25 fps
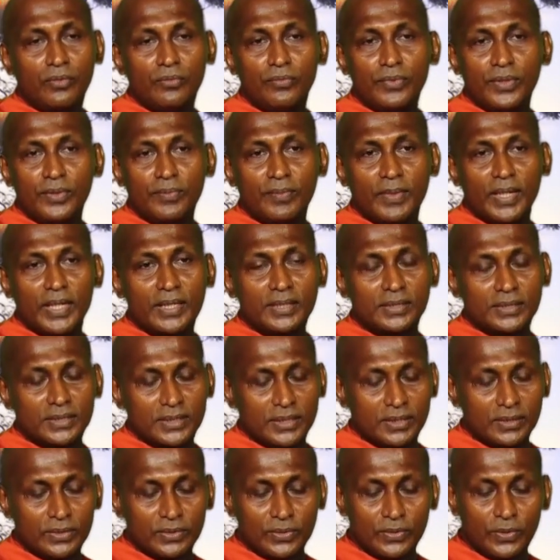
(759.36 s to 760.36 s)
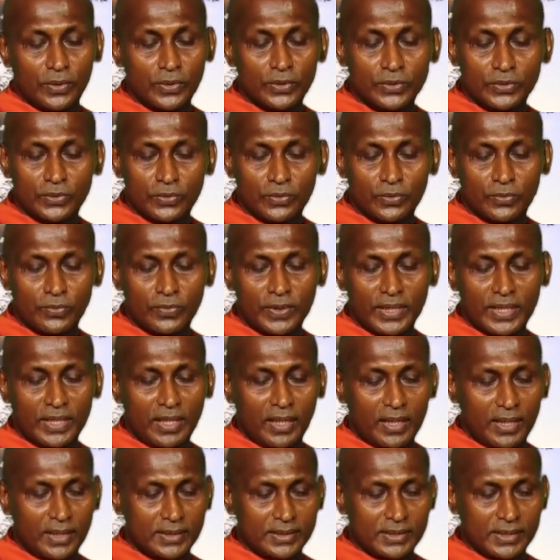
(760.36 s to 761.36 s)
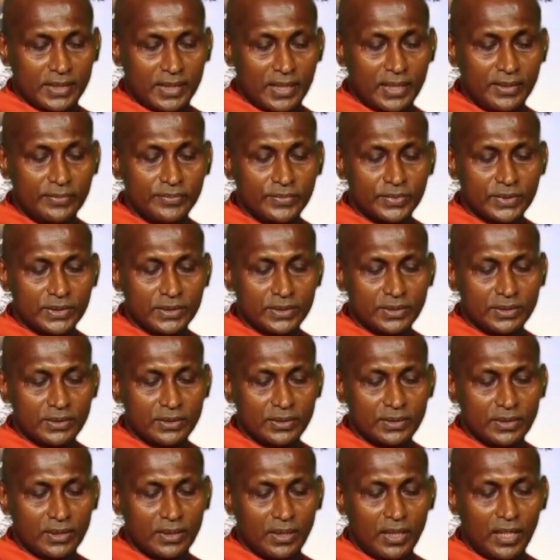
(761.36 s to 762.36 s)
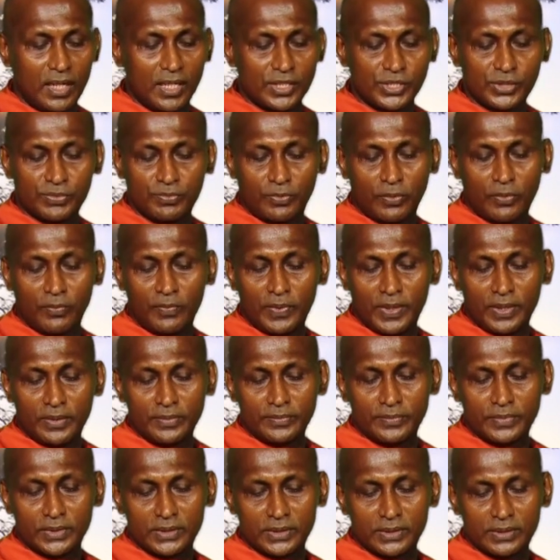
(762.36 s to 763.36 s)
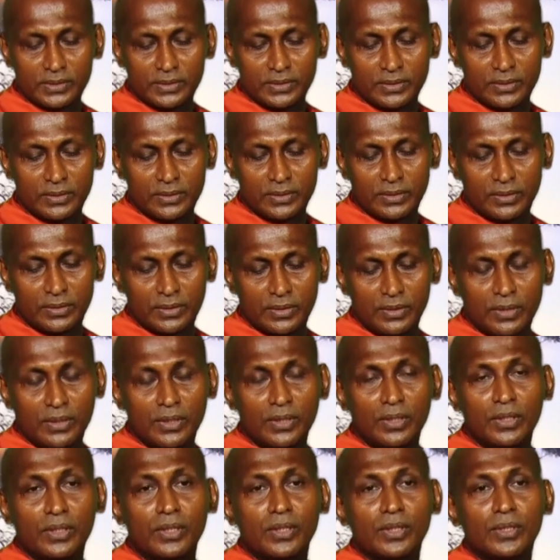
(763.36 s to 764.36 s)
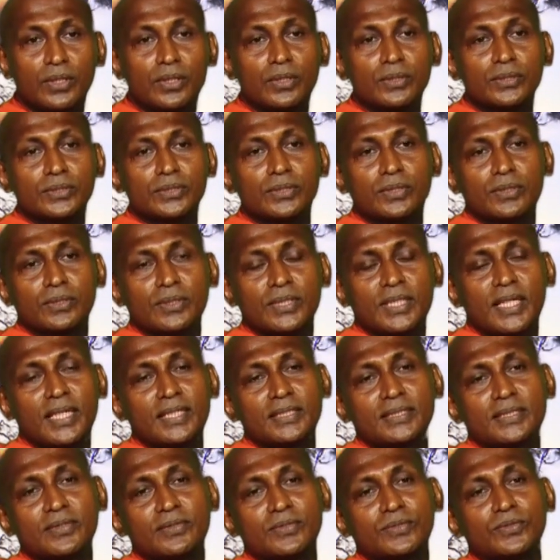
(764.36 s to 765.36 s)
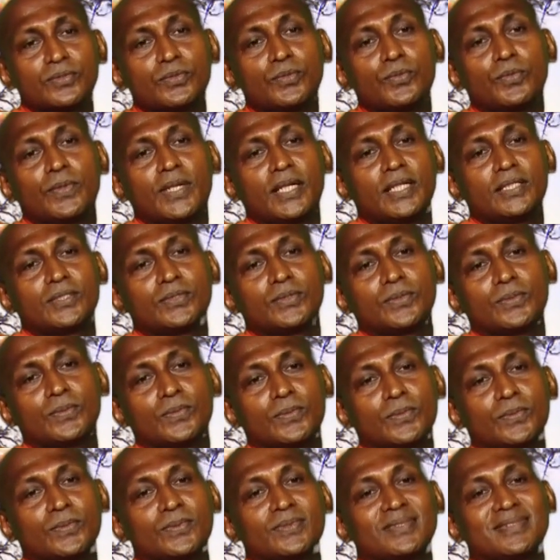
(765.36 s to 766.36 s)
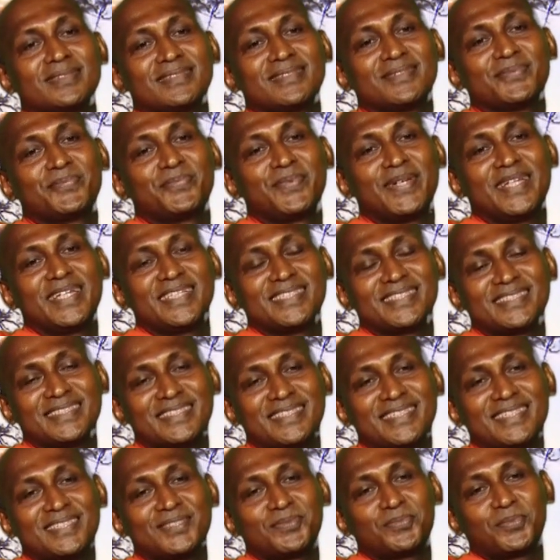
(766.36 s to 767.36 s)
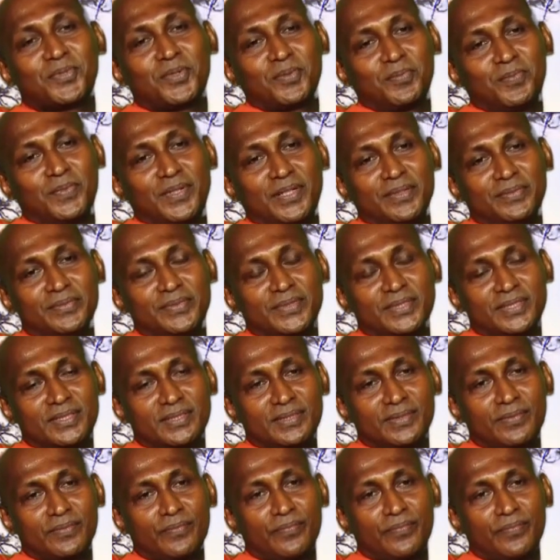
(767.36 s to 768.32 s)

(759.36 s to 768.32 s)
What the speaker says: We might go through very hard times, harsh problems. So there's a two-way to face these problems.